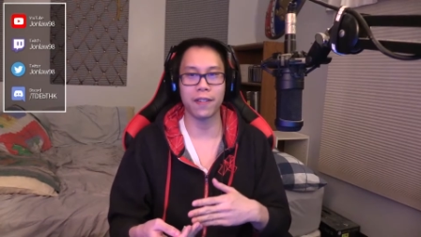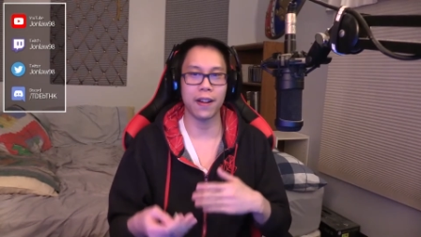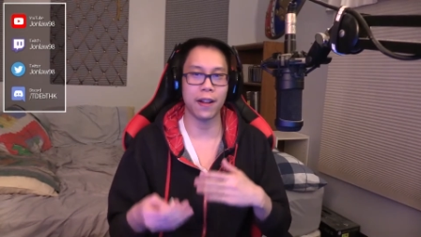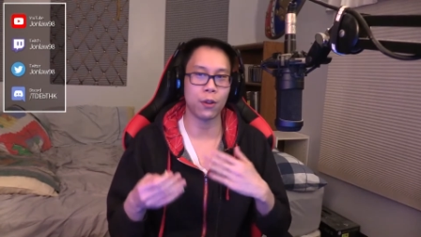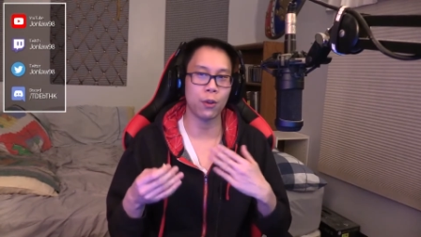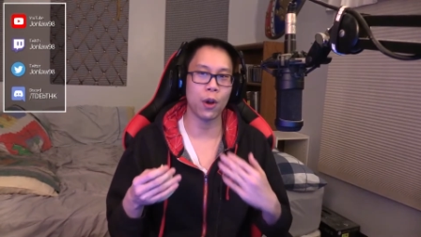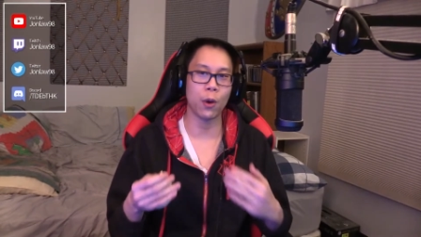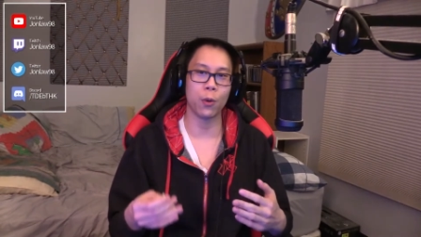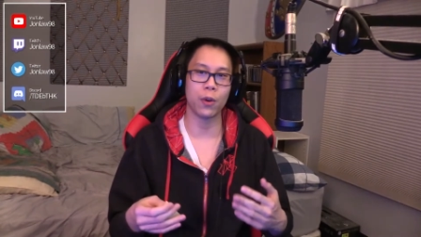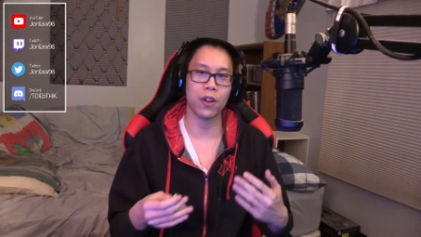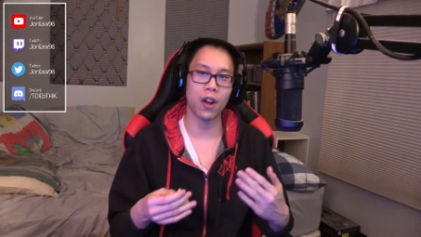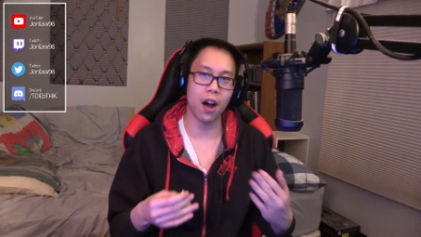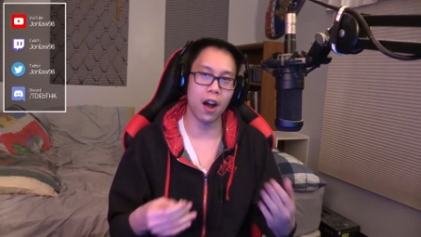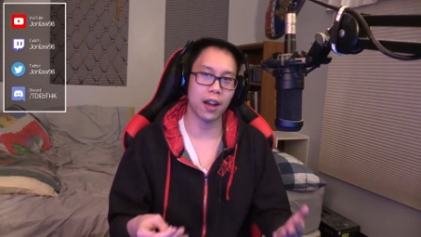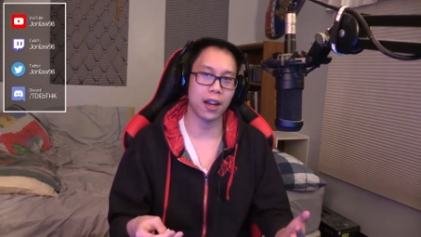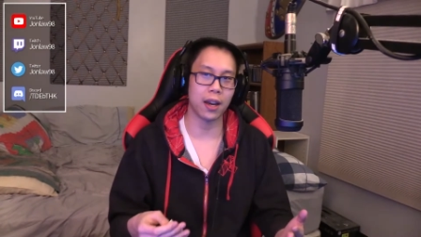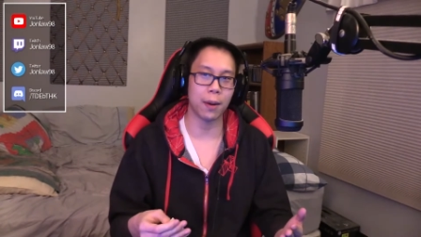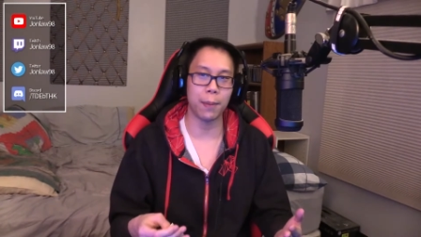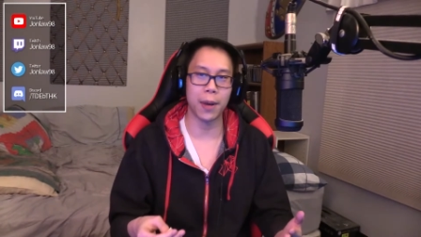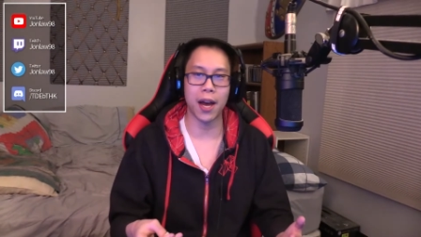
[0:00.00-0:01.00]
That's why we're
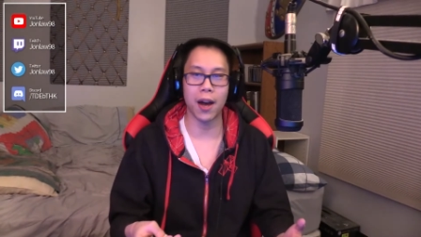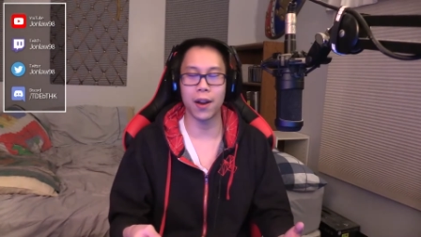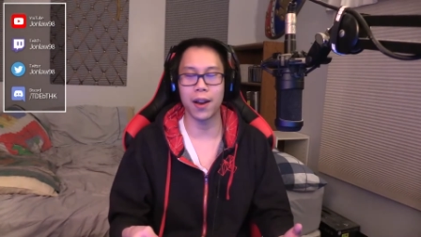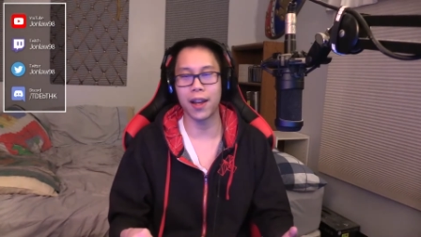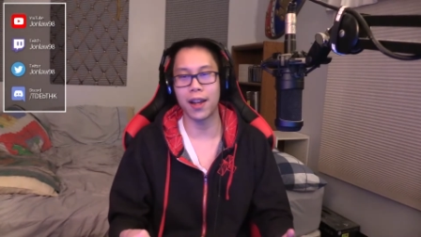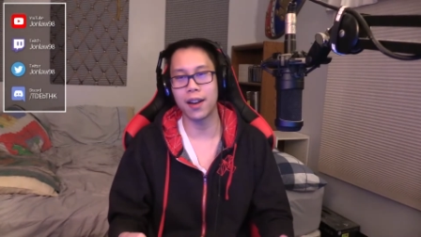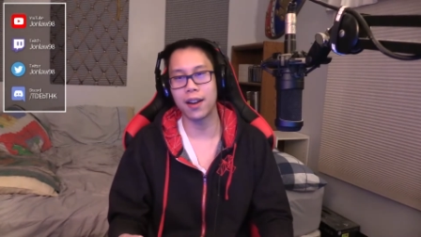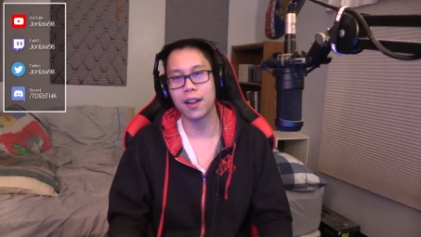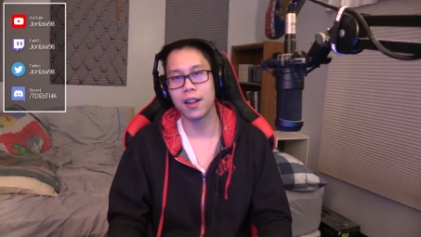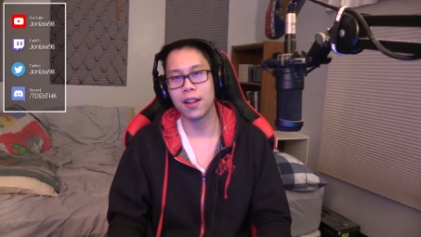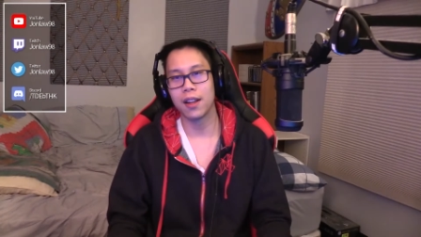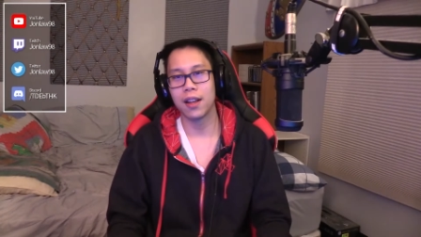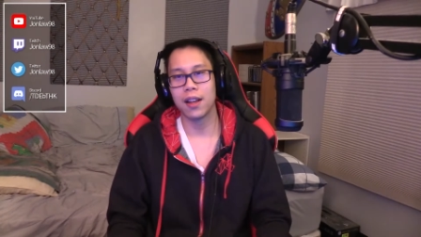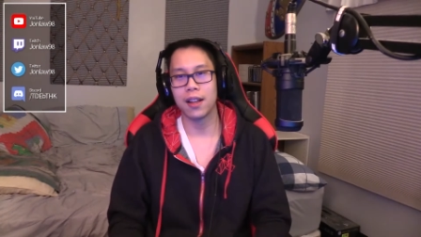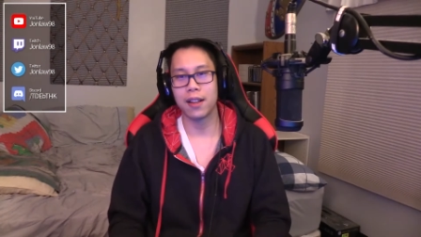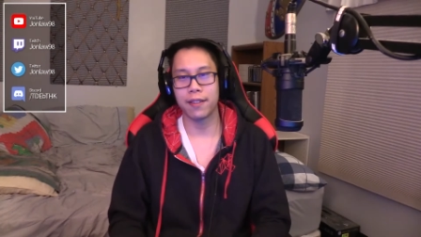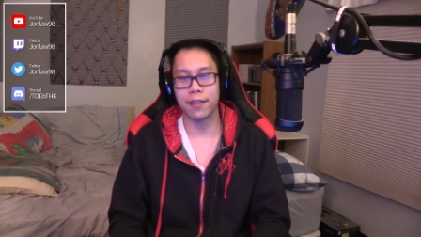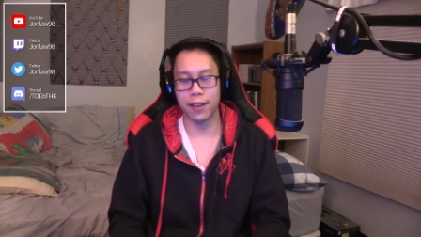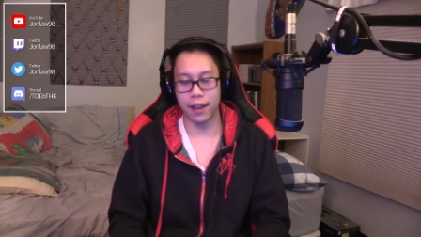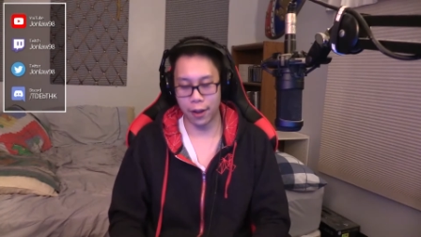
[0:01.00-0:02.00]
talking about it.
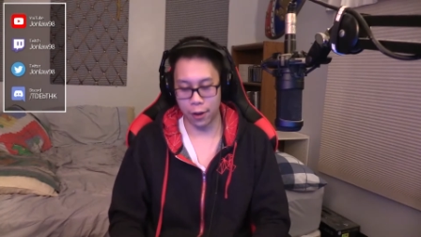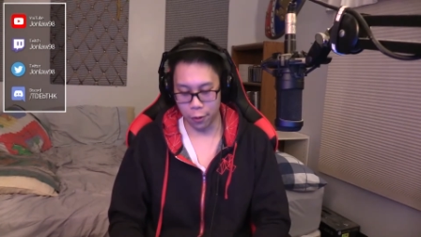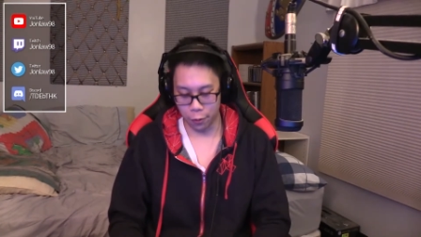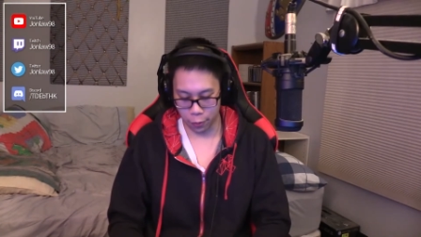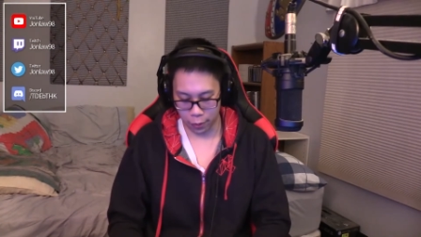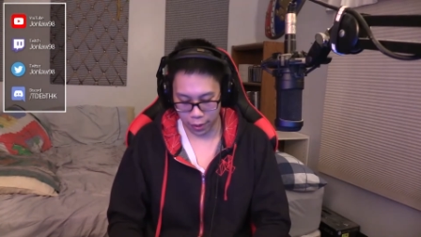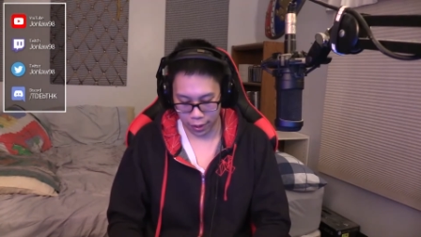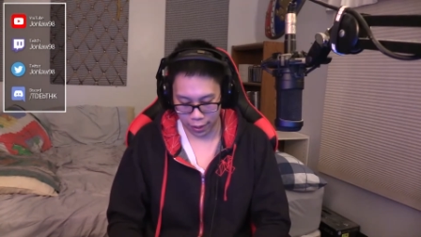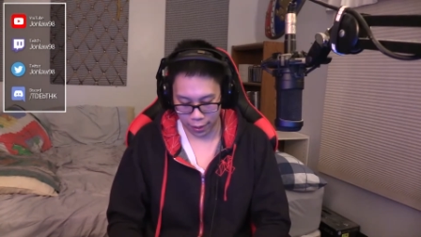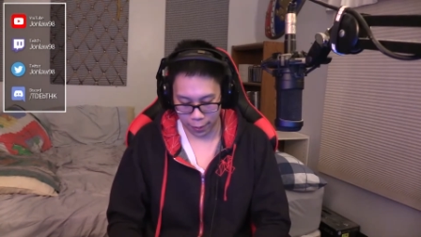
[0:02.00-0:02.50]
So